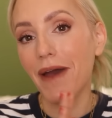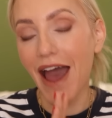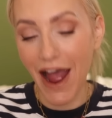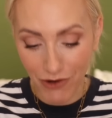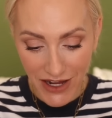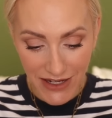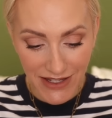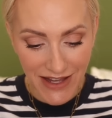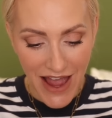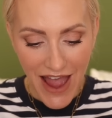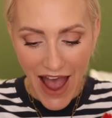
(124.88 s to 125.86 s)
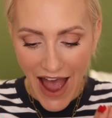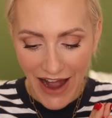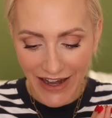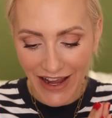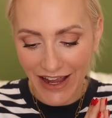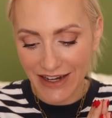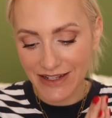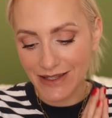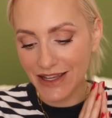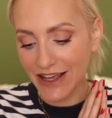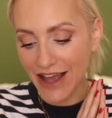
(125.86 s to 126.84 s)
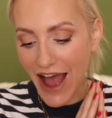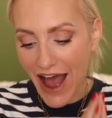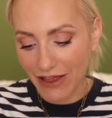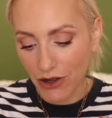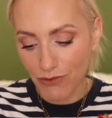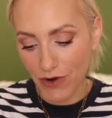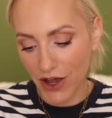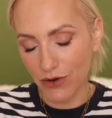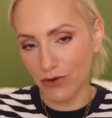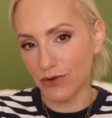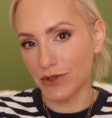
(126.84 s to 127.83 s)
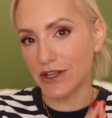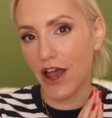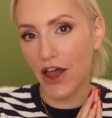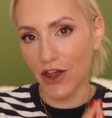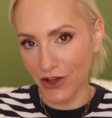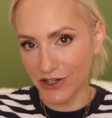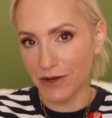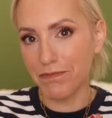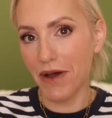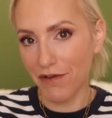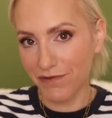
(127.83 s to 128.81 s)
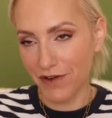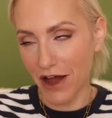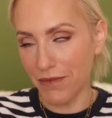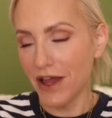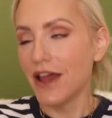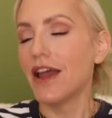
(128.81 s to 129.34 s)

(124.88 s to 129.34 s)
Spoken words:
Paris, and it is the A La Rose Eau de Parfum.